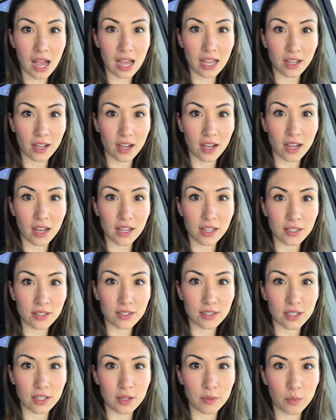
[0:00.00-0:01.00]
I got
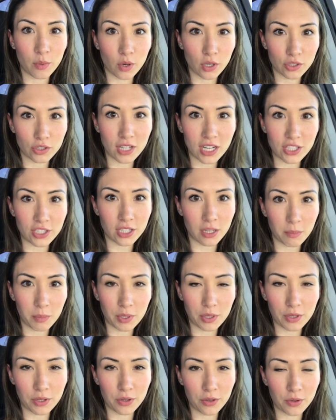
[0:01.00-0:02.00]
some more dry
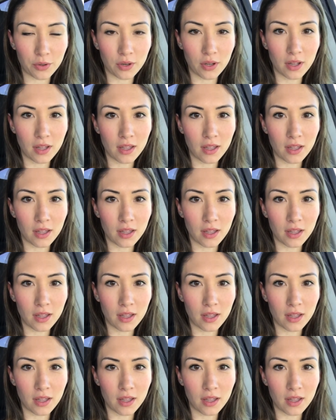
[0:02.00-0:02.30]
shampoo,